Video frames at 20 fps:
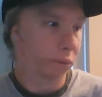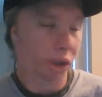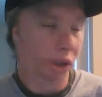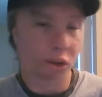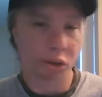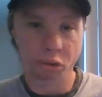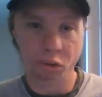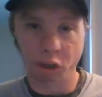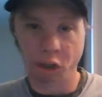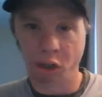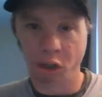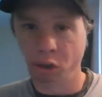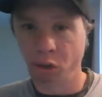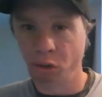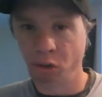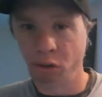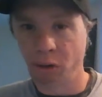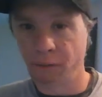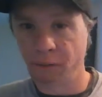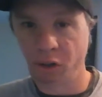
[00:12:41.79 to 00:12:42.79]
who's
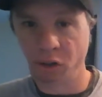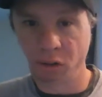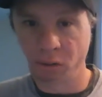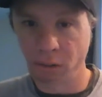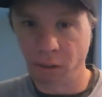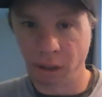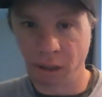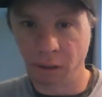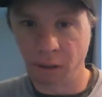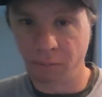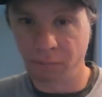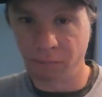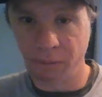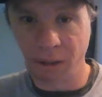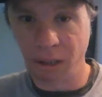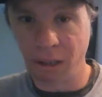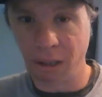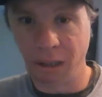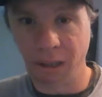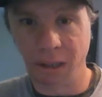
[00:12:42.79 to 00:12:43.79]
who of
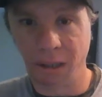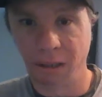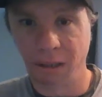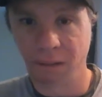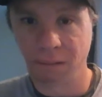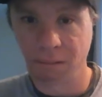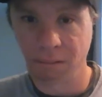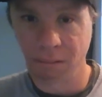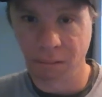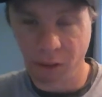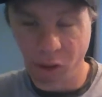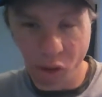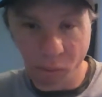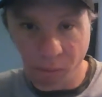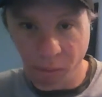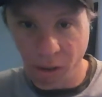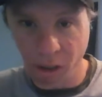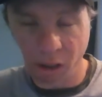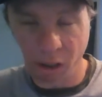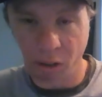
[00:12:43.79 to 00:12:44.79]

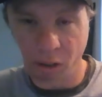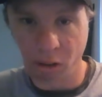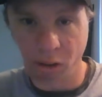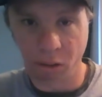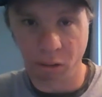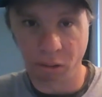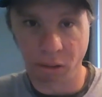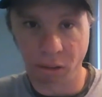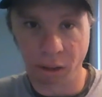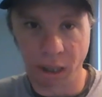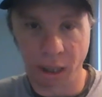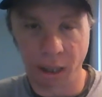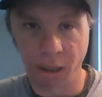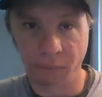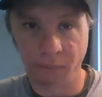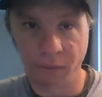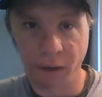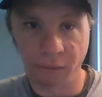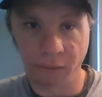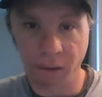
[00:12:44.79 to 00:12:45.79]
superheroes
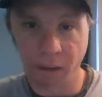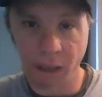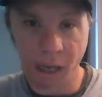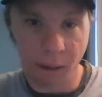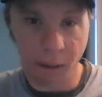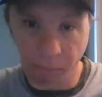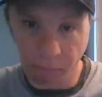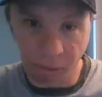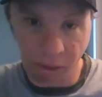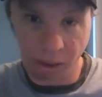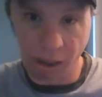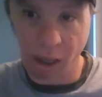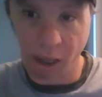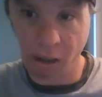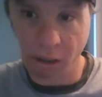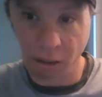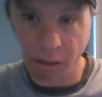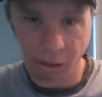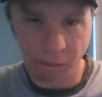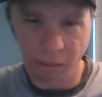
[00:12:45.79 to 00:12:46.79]
and favorite comic book
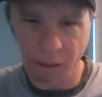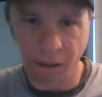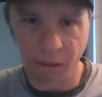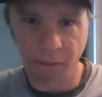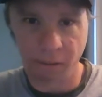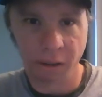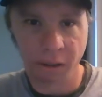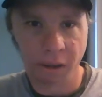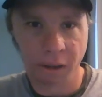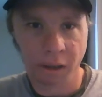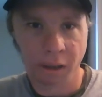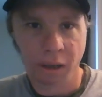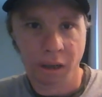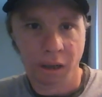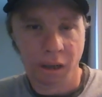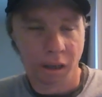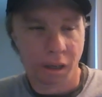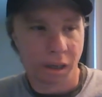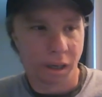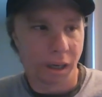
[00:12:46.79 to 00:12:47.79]
characters, whatever.
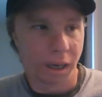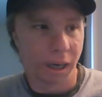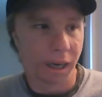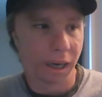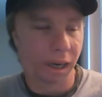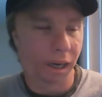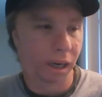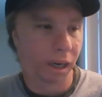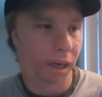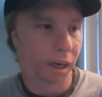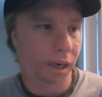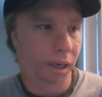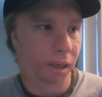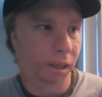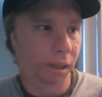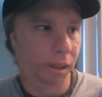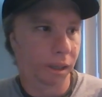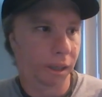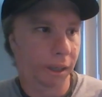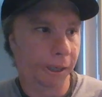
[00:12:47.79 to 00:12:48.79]

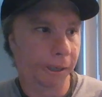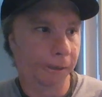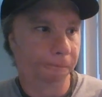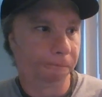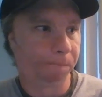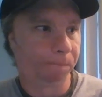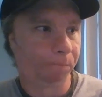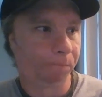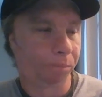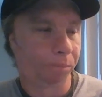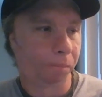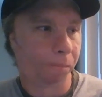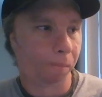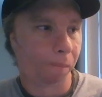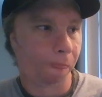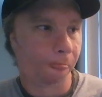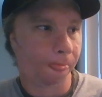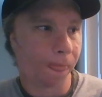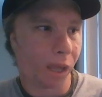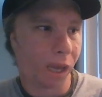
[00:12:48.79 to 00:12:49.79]
And
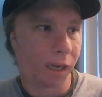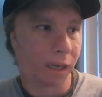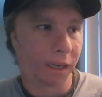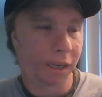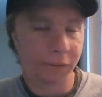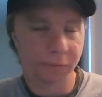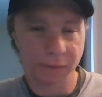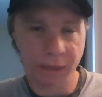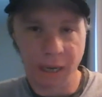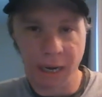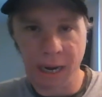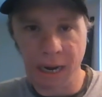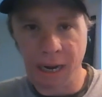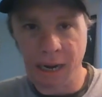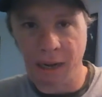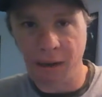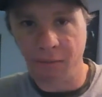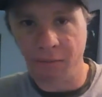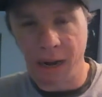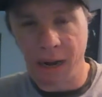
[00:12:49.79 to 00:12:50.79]
definitely
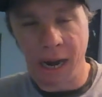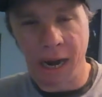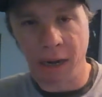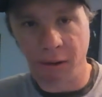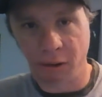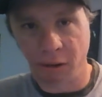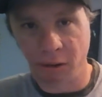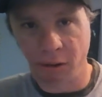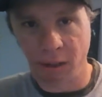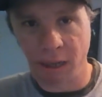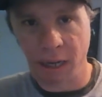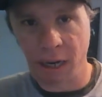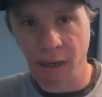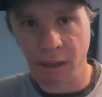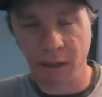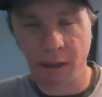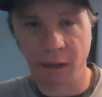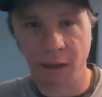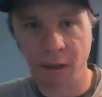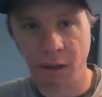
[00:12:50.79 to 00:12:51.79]
have actors
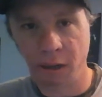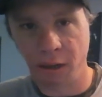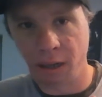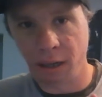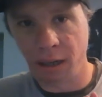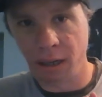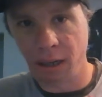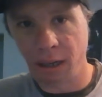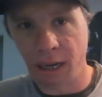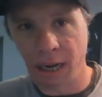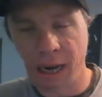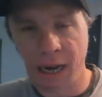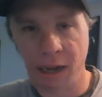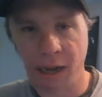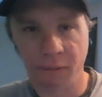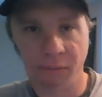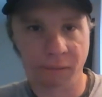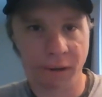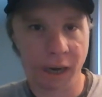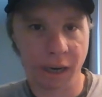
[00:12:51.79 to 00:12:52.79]
down there, and they
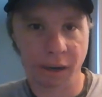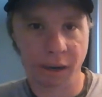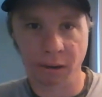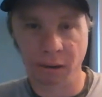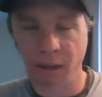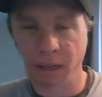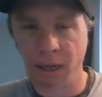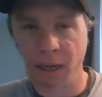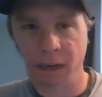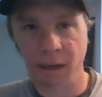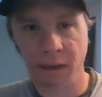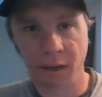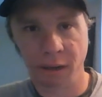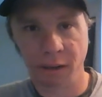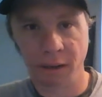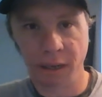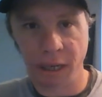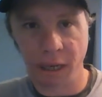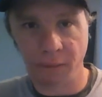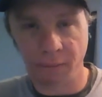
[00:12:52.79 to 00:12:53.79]
have writers down
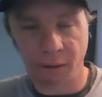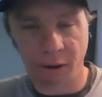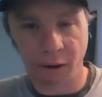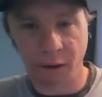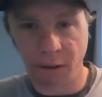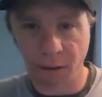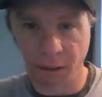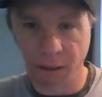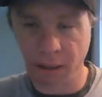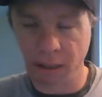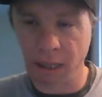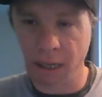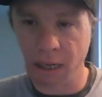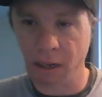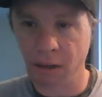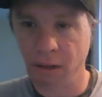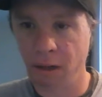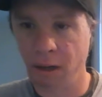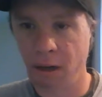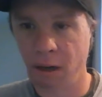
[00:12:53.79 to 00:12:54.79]
there, they have artists
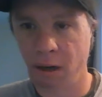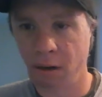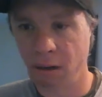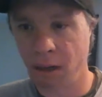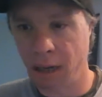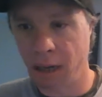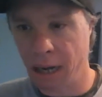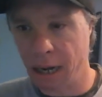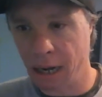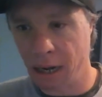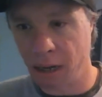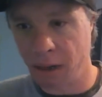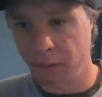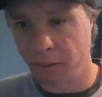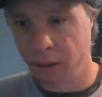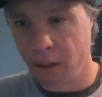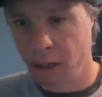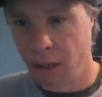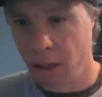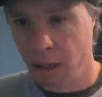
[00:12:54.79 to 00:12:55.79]
down there, they have